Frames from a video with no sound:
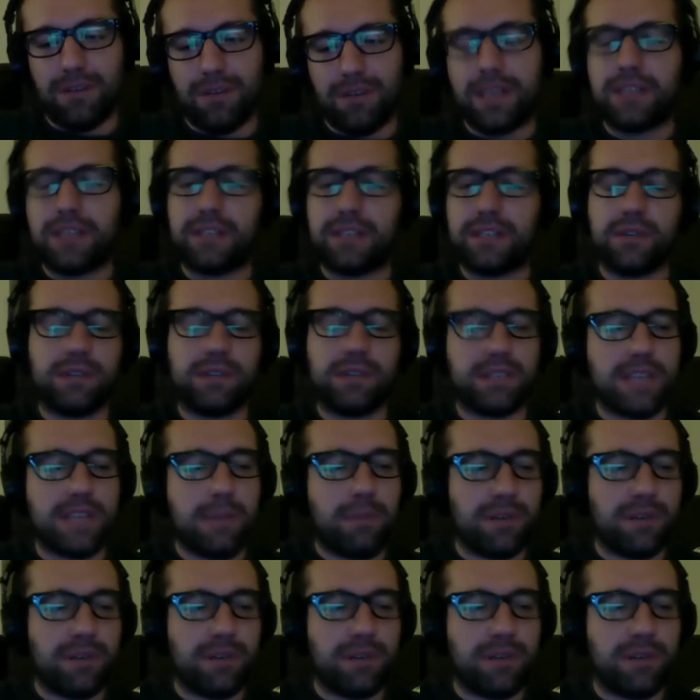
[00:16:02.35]
so does that
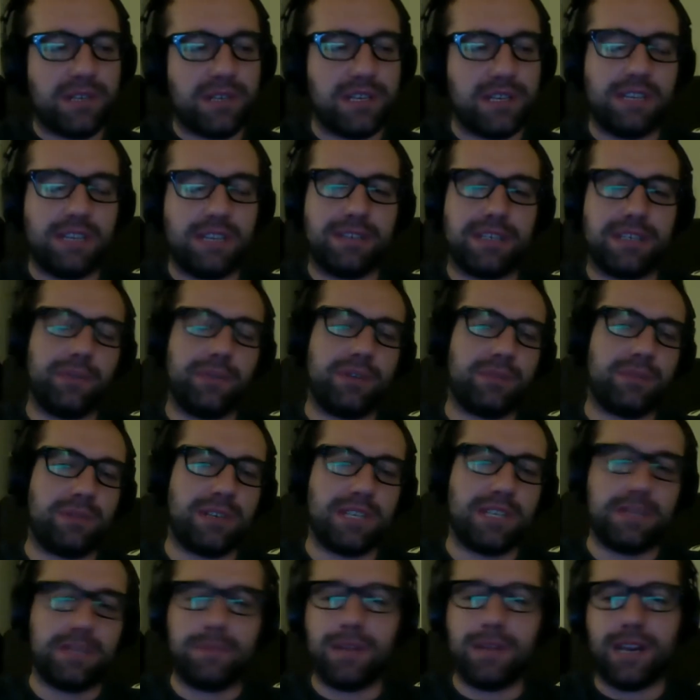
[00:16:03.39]
person need to be someone who's
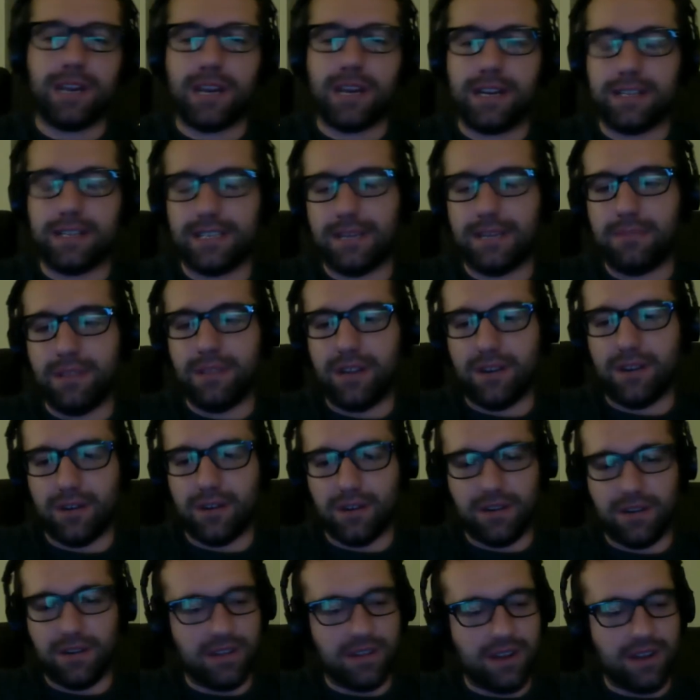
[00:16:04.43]
participating on assembly, or
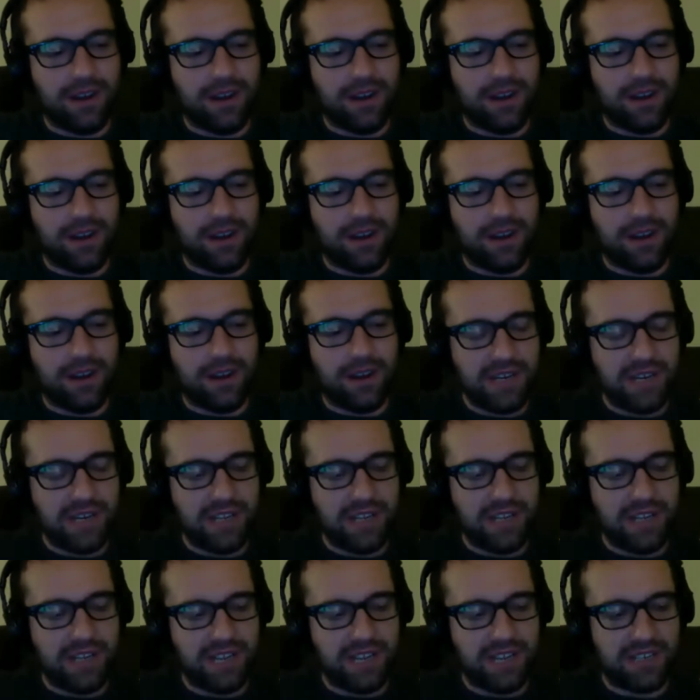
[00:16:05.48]
do you imagine
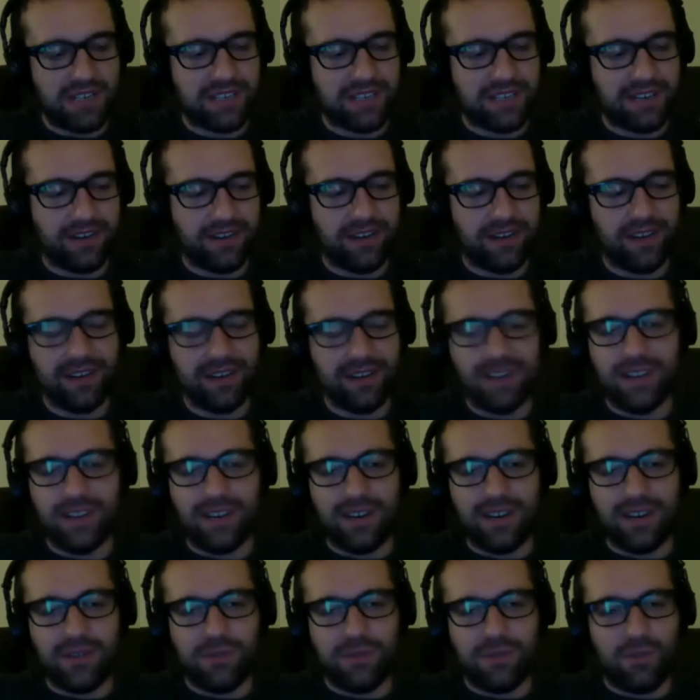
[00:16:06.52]
they could just sort of
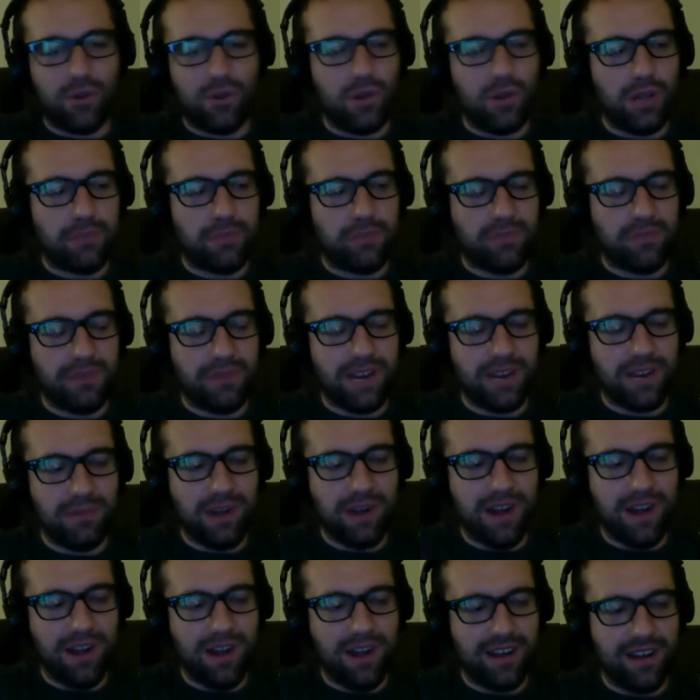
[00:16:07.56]
roll up from
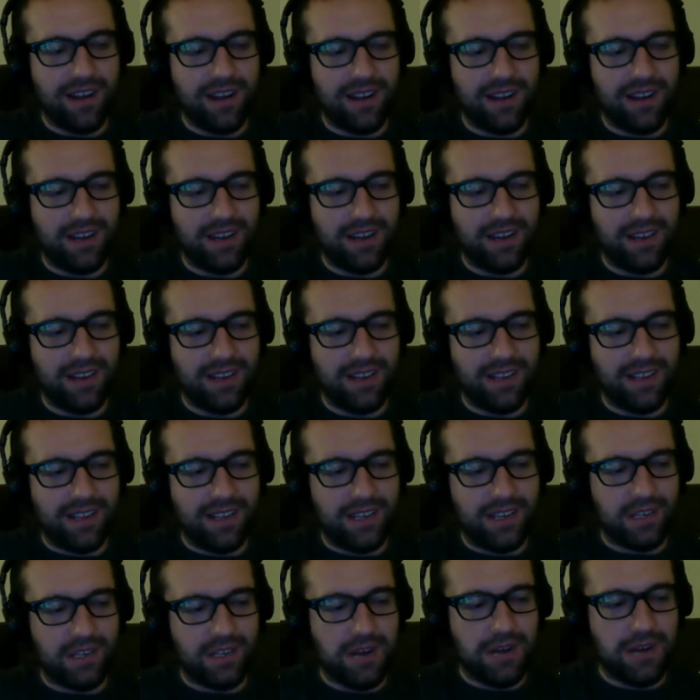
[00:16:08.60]
anywhere and
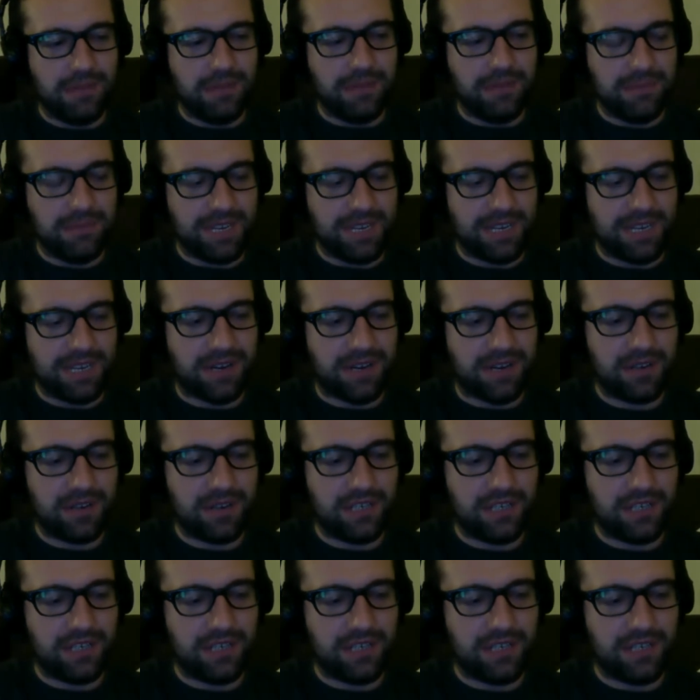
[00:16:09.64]
drop some technical
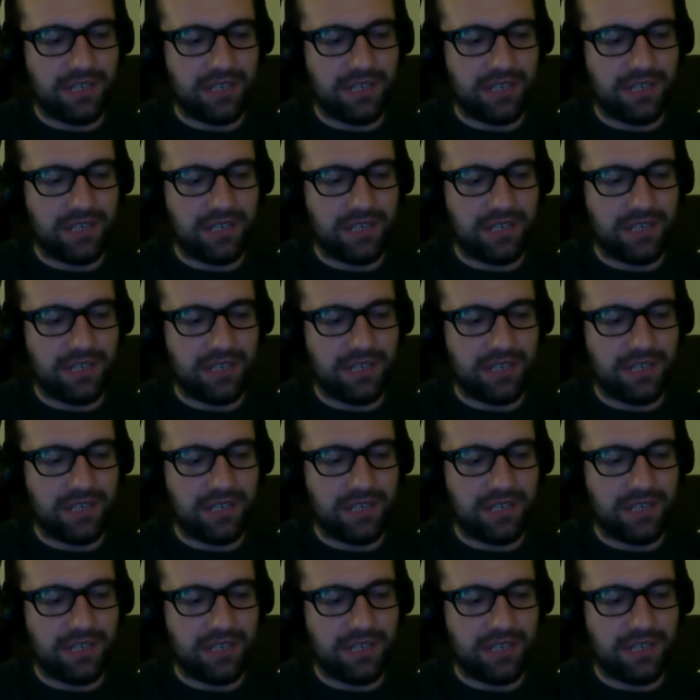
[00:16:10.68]
chops?